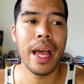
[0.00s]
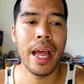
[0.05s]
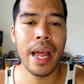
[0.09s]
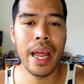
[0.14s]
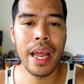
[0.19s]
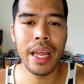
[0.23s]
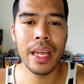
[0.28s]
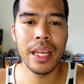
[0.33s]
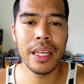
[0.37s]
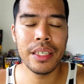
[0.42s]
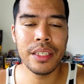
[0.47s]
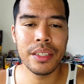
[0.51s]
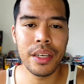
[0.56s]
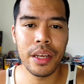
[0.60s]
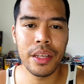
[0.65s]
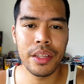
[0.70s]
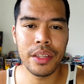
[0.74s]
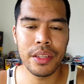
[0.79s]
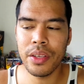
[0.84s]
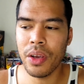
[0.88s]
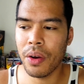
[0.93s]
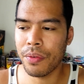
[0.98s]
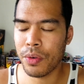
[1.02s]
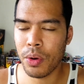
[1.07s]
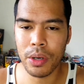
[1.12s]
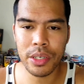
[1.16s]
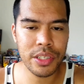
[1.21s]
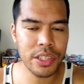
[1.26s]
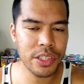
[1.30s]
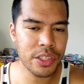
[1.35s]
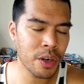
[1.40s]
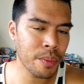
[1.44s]
And of
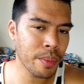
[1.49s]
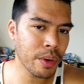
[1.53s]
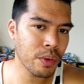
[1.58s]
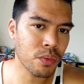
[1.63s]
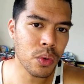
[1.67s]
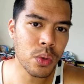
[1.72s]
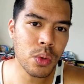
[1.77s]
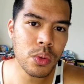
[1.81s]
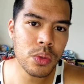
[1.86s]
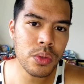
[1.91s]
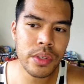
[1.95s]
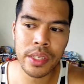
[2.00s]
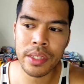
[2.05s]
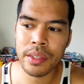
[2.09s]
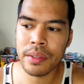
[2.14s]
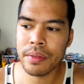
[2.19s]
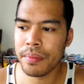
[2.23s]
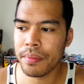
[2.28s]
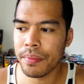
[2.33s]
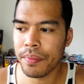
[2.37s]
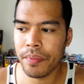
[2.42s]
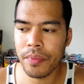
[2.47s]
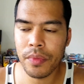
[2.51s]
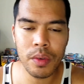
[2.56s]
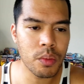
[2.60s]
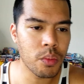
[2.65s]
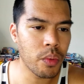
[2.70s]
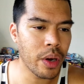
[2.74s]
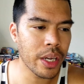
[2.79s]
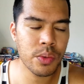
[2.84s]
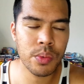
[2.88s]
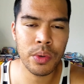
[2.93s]
course, there's going to be rules and
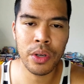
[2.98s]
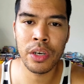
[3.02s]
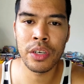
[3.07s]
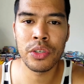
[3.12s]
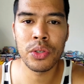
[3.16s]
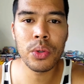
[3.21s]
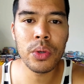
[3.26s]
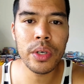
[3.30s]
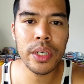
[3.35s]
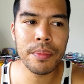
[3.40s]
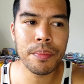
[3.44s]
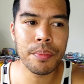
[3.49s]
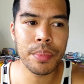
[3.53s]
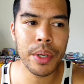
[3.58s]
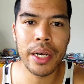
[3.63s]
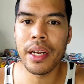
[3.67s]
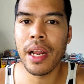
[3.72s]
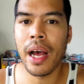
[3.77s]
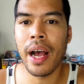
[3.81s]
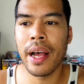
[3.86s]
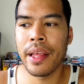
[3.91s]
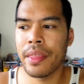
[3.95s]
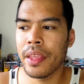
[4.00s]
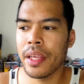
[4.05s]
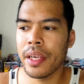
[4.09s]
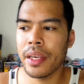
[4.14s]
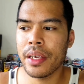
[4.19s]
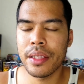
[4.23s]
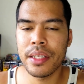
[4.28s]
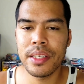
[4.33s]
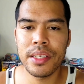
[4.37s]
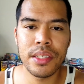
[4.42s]
ways we're going to do it, but I
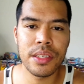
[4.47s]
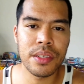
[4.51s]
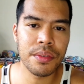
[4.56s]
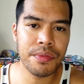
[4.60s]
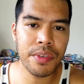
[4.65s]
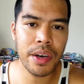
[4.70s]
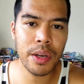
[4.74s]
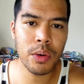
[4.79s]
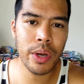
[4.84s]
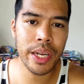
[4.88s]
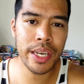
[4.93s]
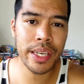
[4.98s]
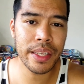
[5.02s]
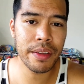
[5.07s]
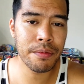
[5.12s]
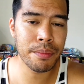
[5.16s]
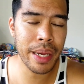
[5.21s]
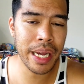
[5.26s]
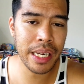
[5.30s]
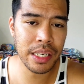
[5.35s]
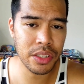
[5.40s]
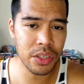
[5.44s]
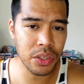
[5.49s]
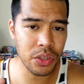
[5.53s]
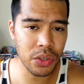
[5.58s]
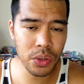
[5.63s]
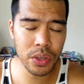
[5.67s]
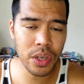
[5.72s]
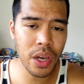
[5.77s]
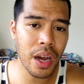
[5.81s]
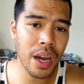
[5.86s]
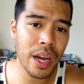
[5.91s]
think this is a fun way to give back to
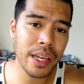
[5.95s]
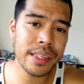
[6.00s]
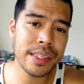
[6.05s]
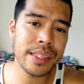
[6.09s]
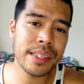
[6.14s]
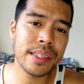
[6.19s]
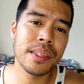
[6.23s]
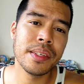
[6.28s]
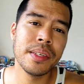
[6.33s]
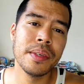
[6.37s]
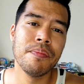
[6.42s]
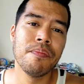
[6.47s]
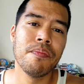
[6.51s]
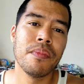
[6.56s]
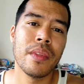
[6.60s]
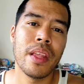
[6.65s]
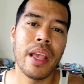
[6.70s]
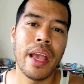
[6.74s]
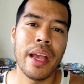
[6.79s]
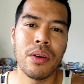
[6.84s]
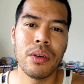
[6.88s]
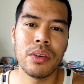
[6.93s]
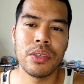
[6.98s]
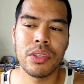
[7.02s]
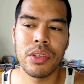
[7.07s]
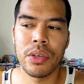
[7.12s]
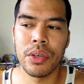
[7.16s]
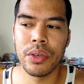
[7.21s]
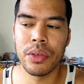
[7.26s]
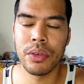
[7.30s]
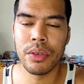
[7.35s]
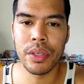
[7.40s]
you guys. And
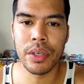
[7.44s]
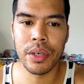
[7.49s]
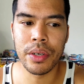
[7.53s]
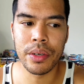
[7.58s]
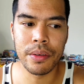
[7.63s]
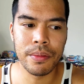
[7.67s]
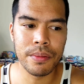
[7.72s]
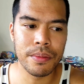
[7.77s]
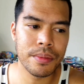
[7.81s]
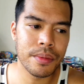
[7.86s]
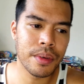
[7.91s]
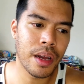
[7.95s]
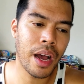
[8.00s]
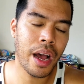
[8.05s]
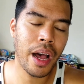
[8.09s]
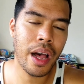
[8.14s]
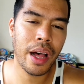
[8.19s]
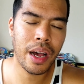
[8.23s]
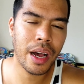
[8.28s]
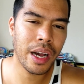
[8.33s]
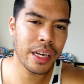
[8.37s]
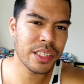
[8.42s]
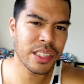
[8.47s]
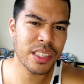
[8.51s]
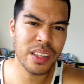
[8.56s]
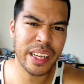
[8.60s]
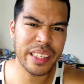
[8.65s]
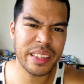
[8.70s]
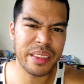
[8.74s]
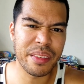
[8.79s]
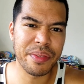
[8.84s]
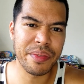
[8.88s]
also, you know, I just
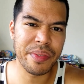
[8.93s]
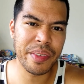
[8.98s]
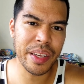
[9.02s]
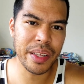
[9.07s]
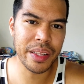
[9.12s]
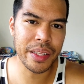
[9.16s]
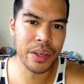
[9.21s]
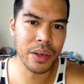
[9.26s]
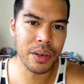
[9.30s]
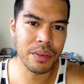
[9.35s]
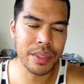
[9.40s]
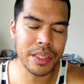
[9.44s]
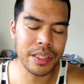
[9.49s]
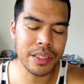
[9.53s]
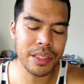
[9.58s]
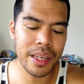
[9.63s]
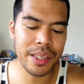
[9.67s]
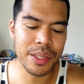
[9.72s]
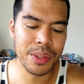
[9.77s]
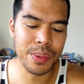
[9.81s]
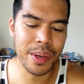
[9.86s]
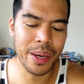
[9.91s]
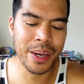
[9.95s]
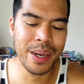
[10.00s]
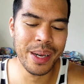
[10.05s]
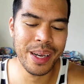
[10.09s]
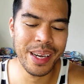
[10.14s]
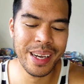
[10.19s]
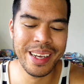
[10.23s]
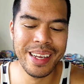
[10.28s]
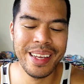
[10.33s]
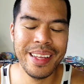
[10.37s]
like the feeling of it as well.
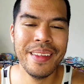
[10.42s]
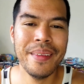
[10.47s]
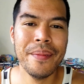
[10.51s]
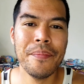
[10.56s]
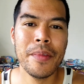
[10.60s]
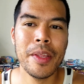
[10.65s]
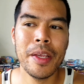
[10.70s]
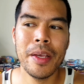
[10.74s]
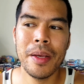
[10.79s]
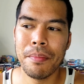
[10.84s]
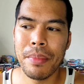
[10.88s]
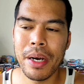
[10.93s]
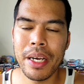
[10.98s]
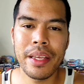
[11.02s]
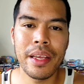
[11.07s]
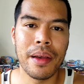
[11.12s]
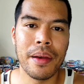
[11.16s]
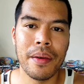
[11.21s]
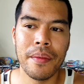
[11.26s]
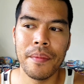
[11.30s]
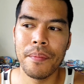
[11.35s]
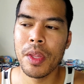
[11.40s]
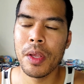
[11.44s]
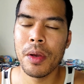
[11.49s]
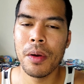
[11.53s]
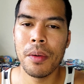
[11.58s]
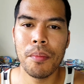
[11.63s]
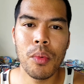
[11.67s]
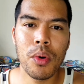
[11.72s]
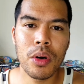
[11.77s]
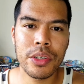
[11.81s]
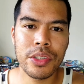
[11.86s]
But yeah,
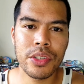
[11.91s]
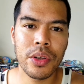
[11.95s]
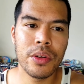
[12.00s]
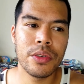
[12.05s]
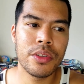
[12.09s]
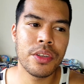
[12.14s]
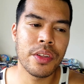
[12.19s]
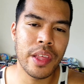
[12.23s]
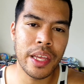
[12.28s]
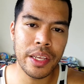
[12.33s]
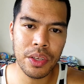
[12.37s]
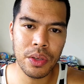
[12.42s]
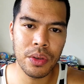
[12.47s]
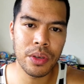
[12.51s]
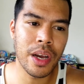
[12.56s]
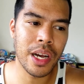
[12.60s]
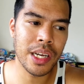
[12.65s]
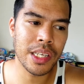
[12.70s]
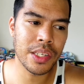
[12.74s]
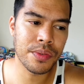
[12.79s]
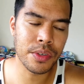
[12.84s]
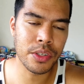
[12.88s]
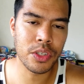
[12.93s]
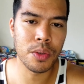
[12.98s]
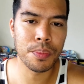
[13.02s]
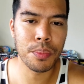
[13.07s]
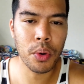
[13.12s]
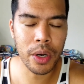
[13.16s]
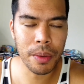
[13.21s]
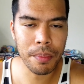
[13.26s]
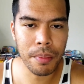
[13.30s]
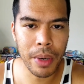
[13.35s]
more so to thank you guys for
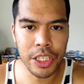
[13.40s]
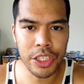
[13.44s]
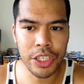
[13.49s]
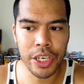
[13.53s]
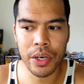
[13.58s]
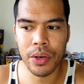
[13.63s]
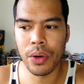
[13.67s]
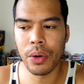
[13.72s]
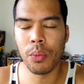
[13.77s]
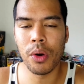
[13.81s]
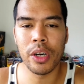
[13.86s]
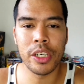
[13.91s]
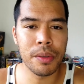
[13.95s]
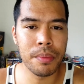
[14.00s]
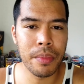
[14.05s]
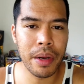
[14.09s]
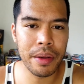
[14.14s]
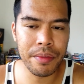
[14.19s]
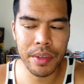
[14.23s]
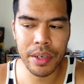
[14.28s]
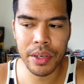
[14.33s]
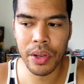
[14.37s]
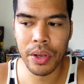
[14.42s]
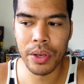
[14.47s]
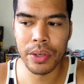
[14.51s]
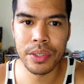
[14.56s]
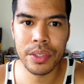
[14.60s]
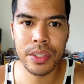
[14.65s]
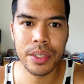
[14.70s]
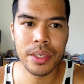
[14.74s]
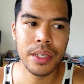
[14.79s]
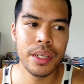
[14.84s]
supporting my channel, watching my
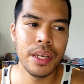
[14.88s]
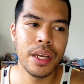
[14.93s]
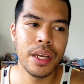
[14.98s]
videos.